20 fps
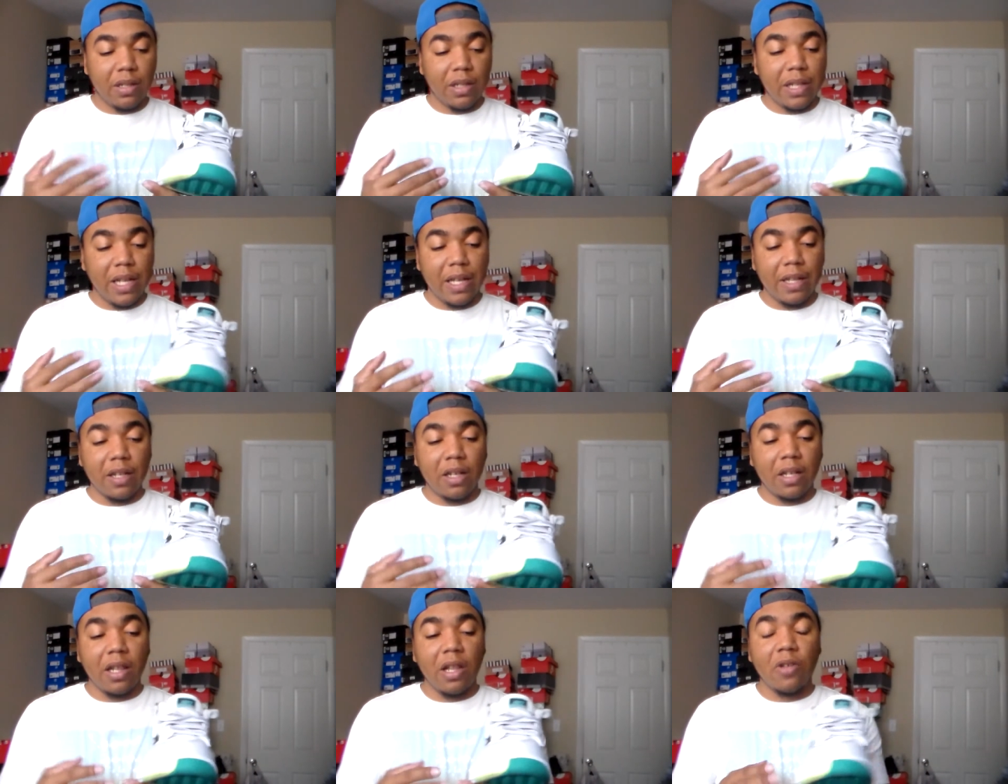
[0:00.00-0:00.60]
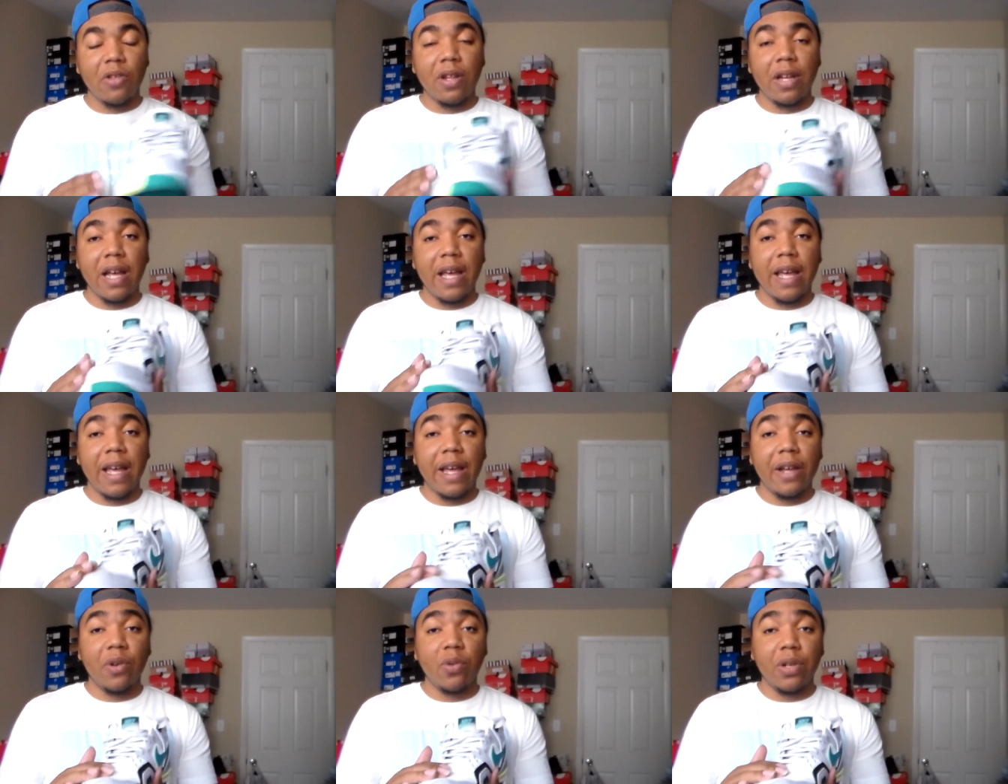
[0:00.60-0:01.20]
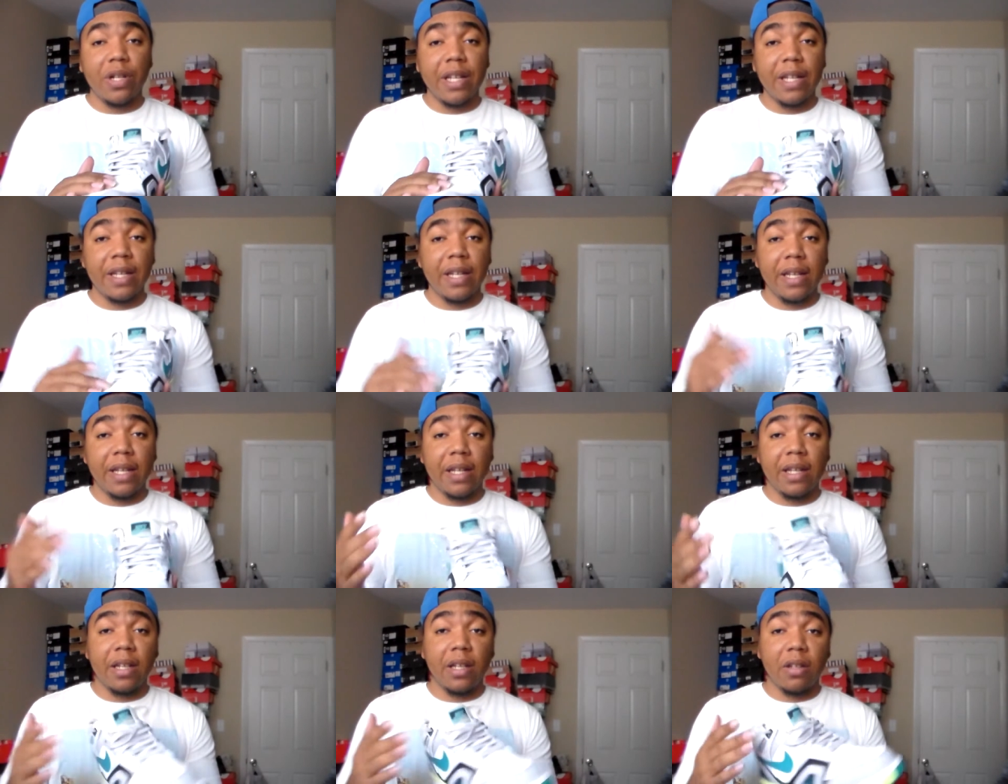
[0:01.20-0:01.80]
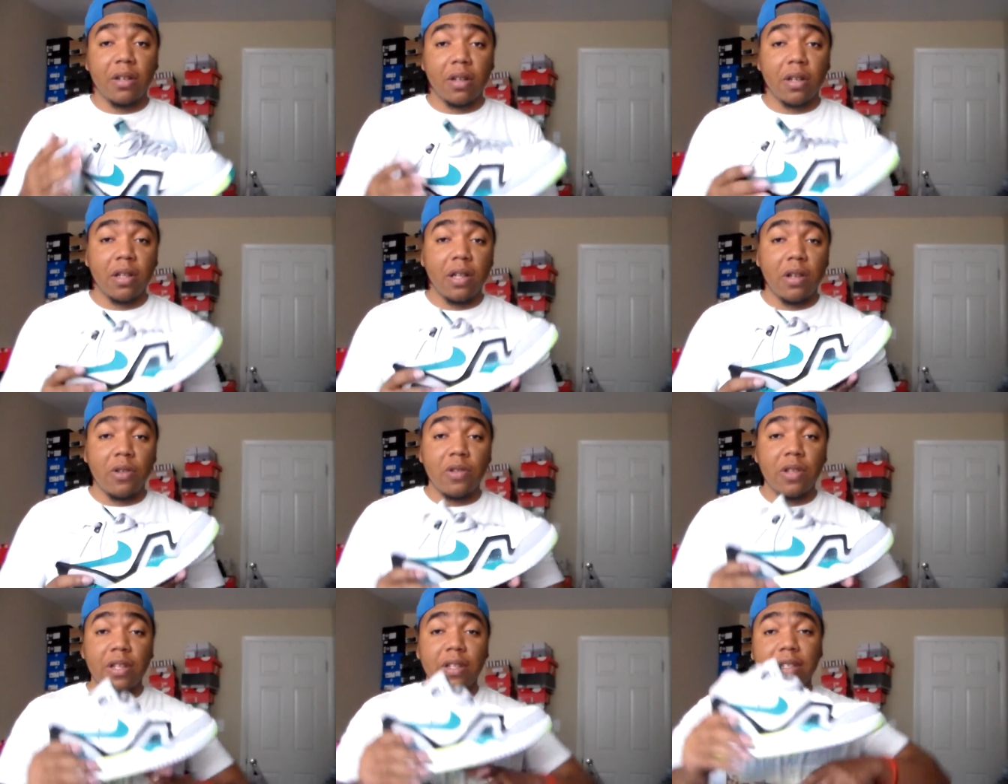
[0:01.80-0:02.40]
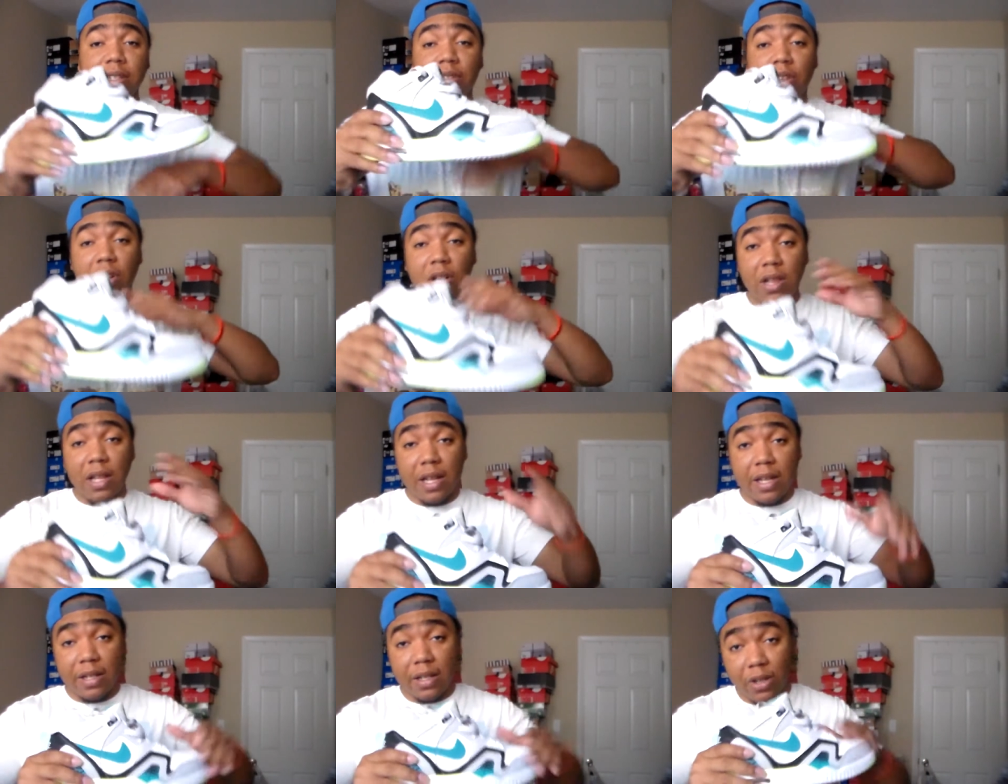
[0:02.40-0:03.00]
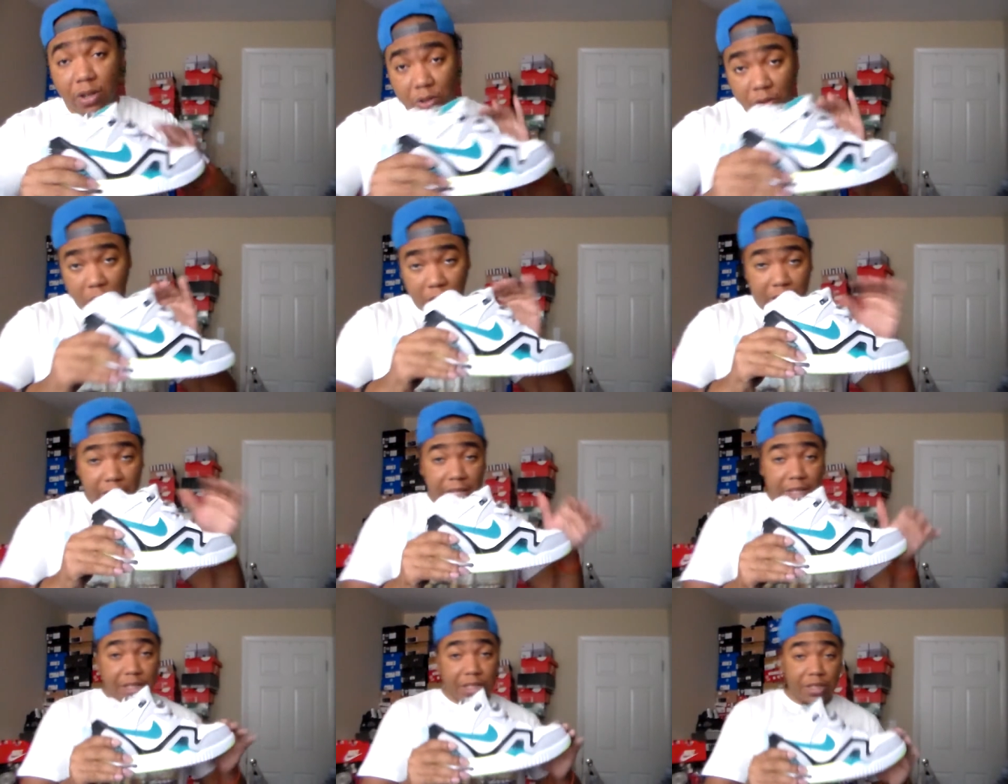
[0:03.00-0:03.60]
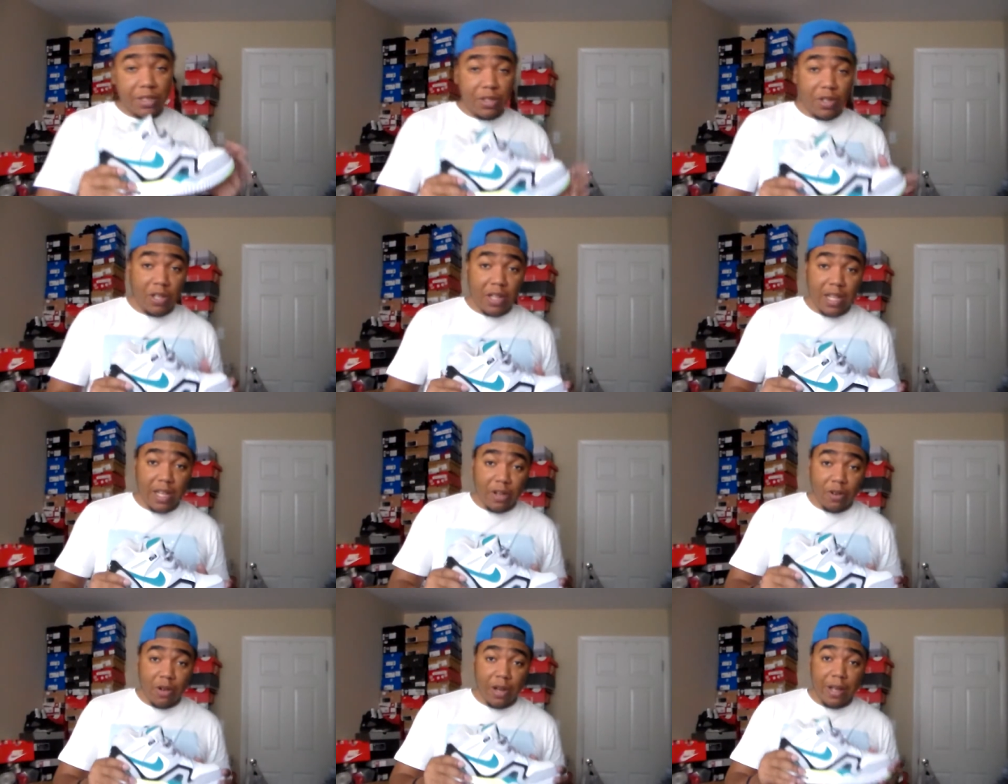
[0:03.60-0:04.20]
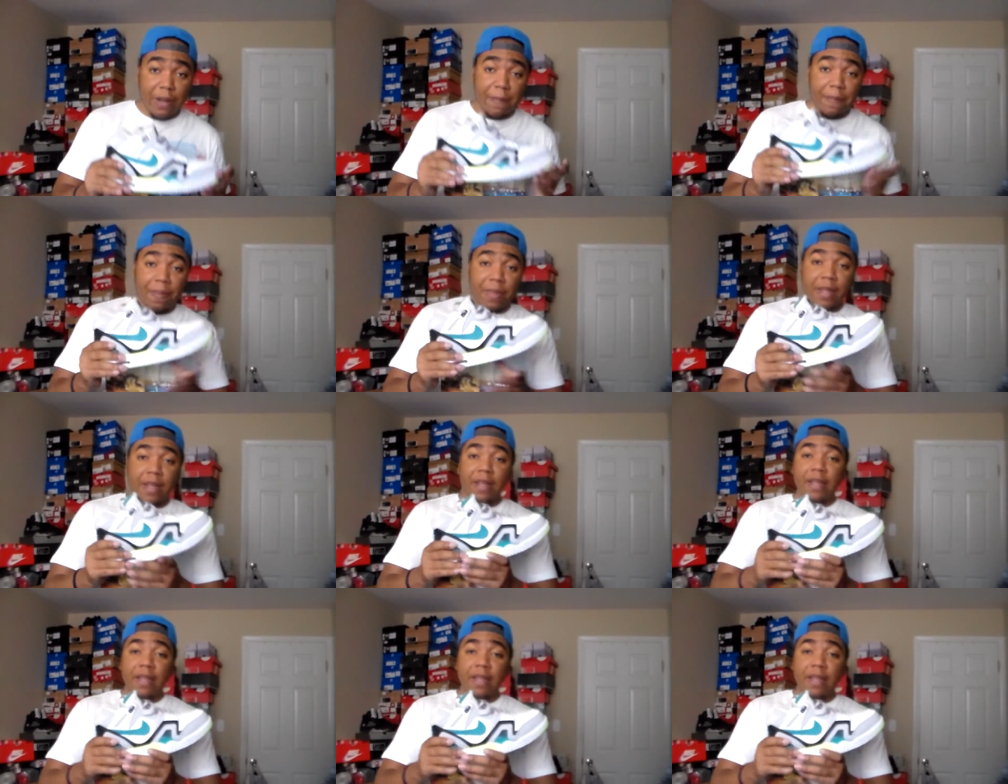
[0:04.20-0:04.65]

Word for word: kind of clothing I had on that day color clothing and all that the coordination and all that crap